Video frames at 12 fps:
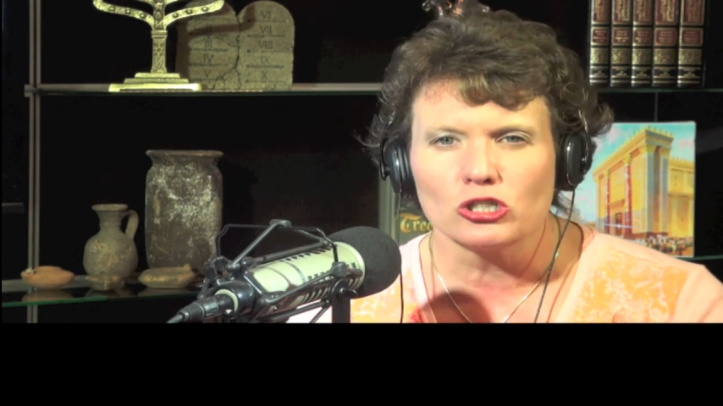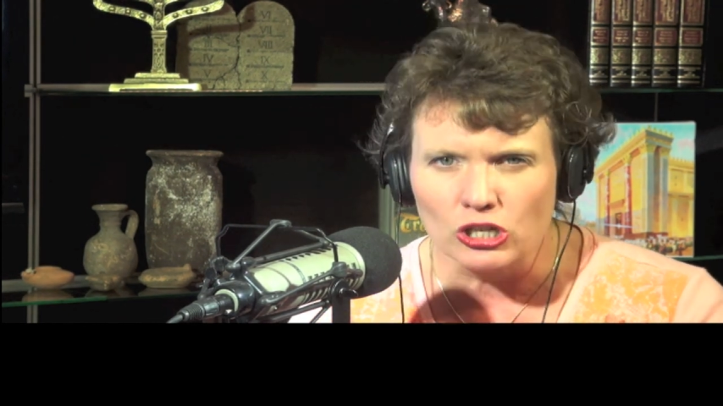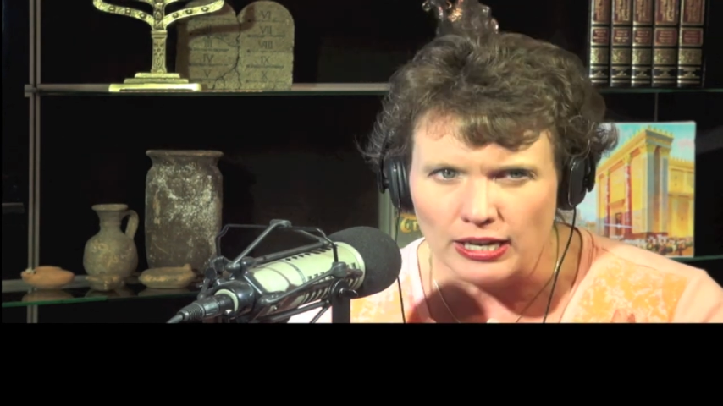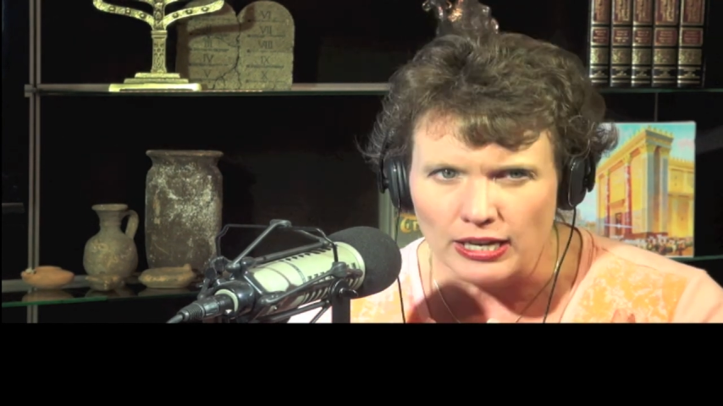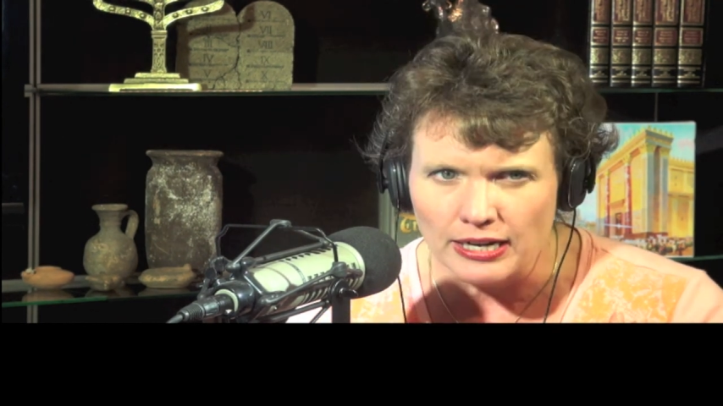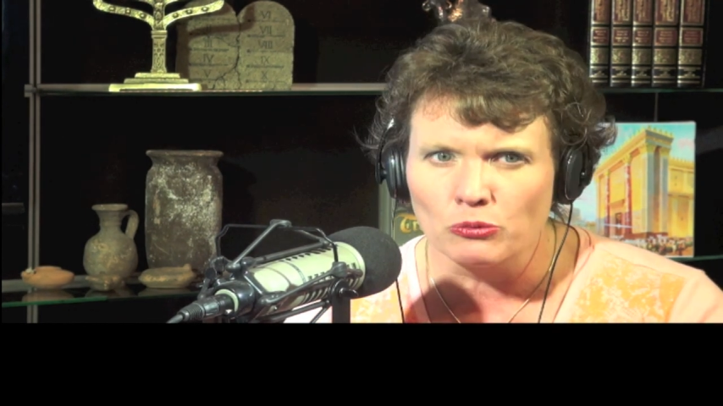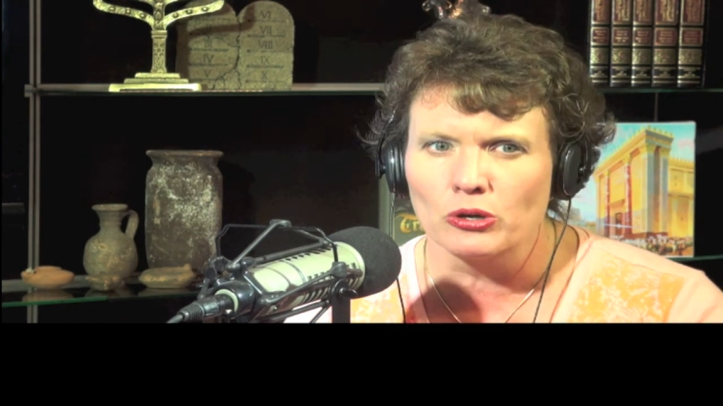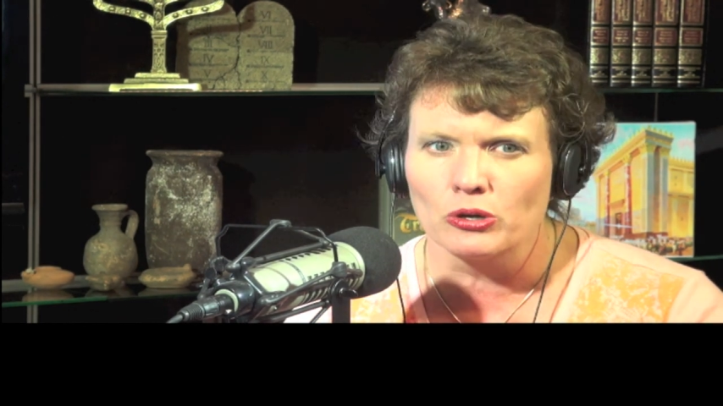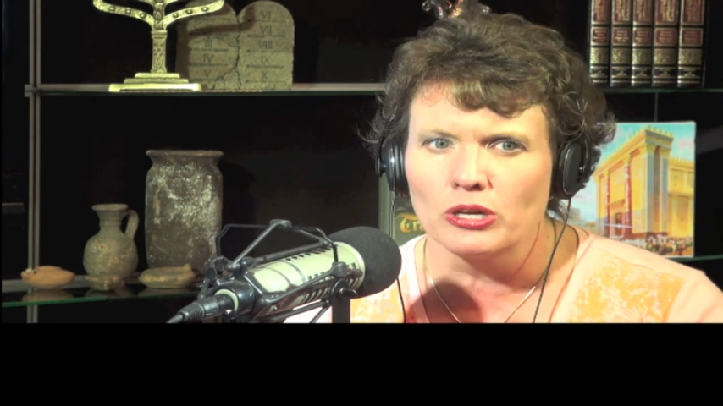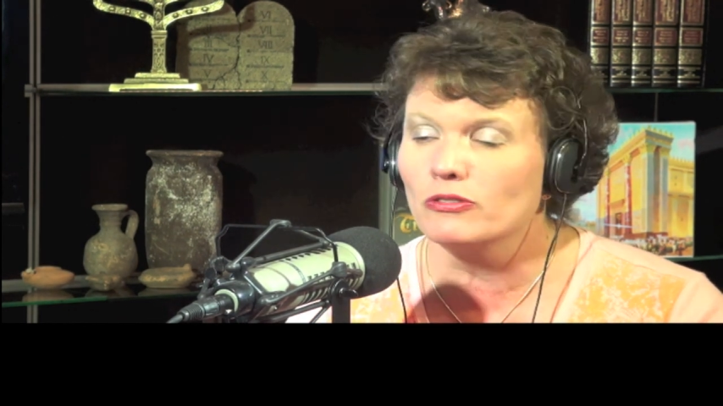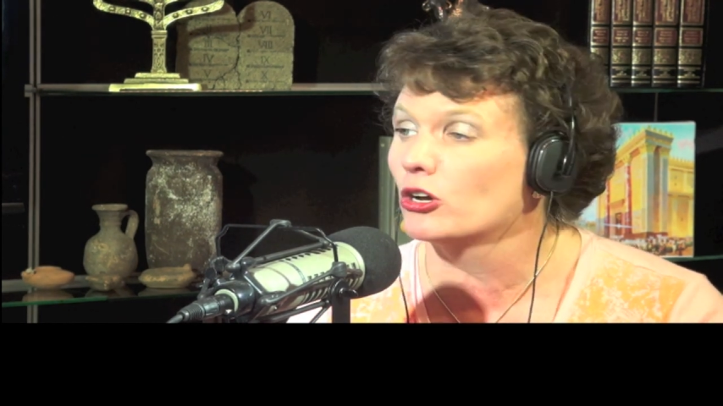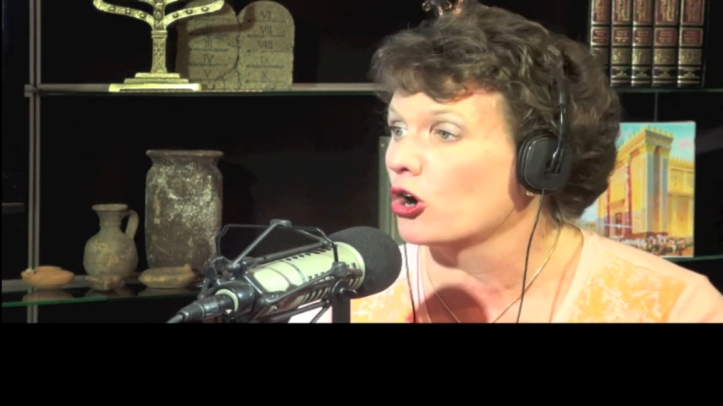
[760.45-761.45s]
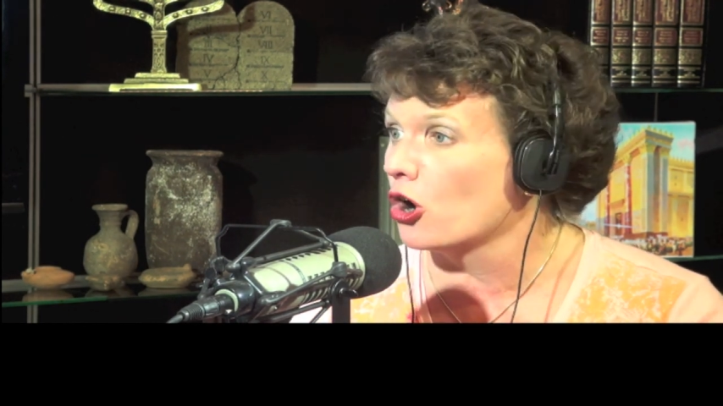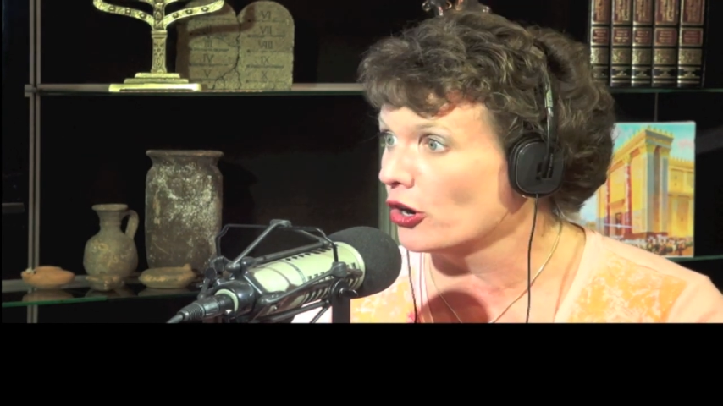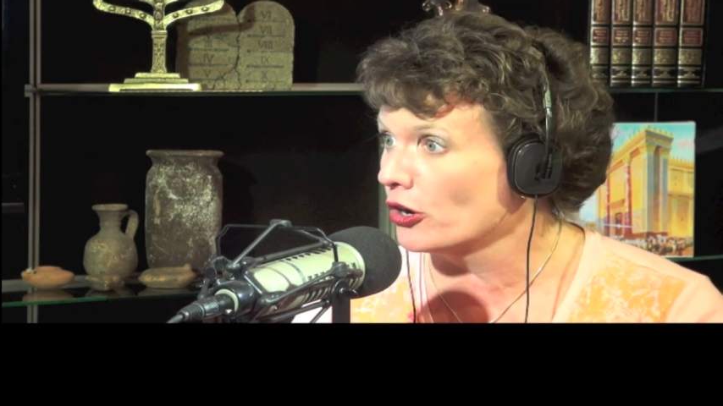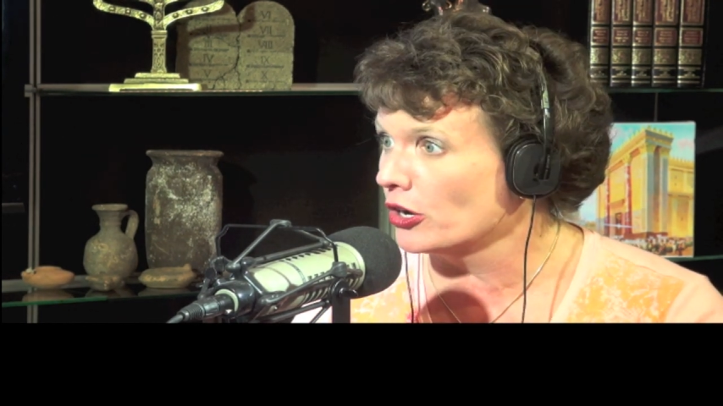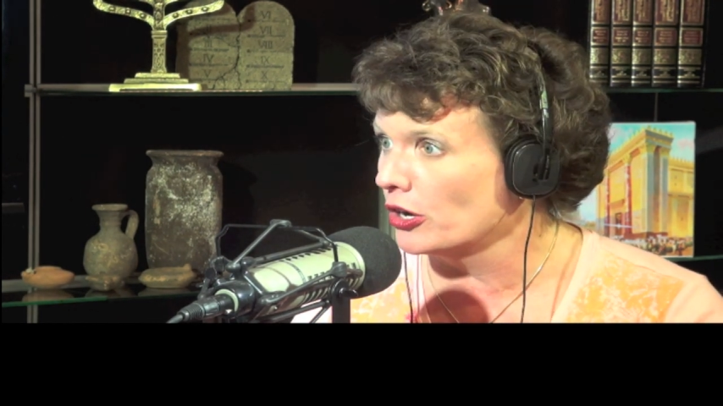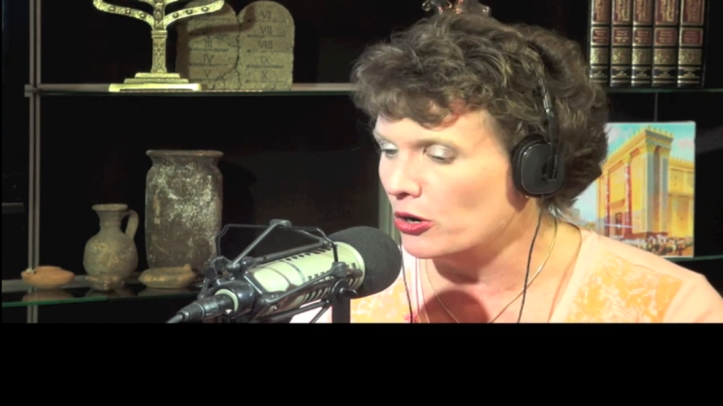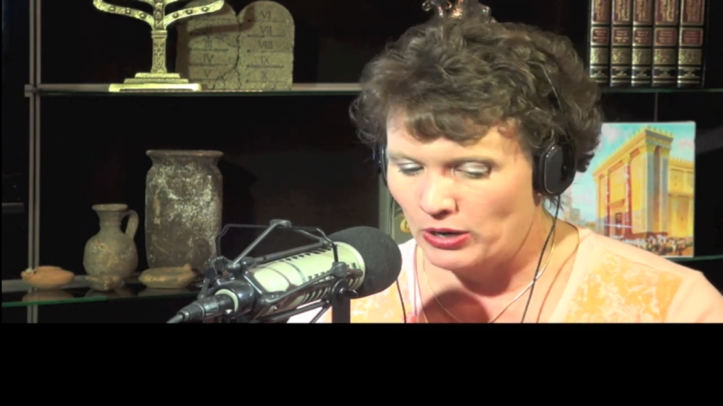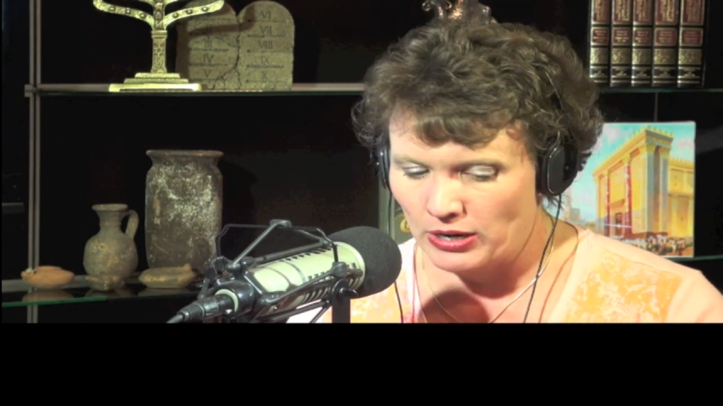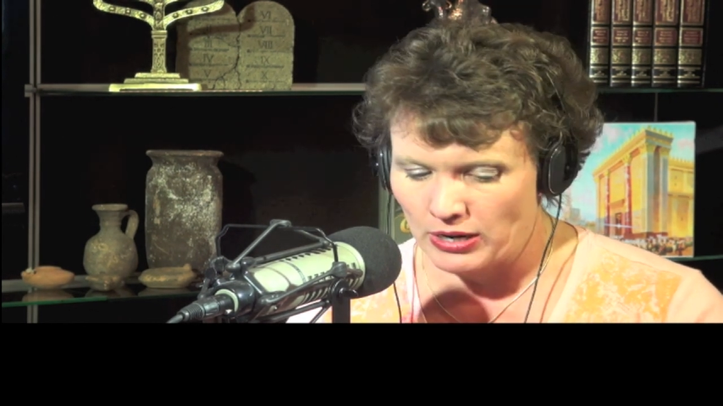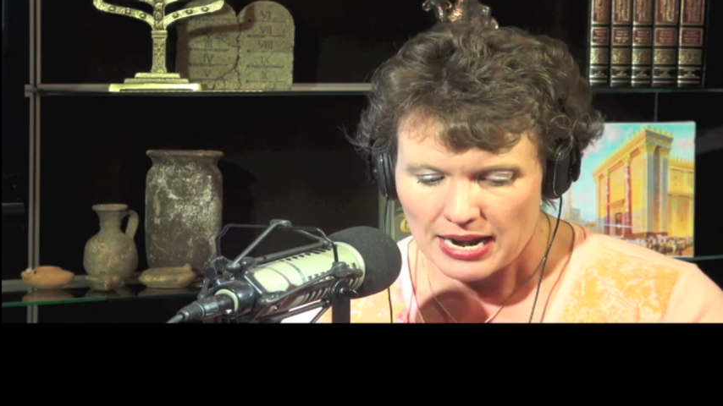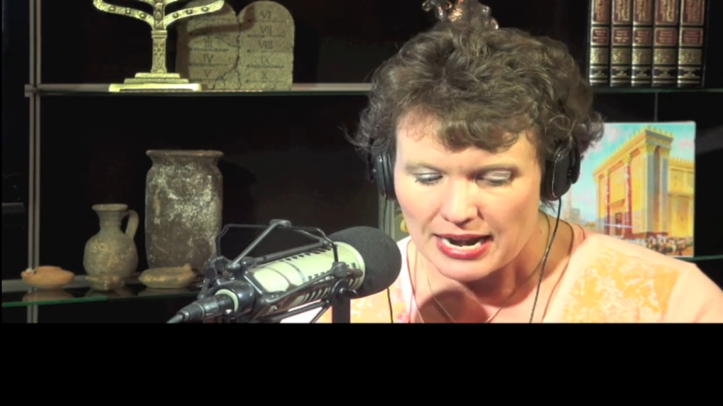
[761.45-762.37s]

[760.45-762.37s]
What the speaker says: getting rid of the cargo, and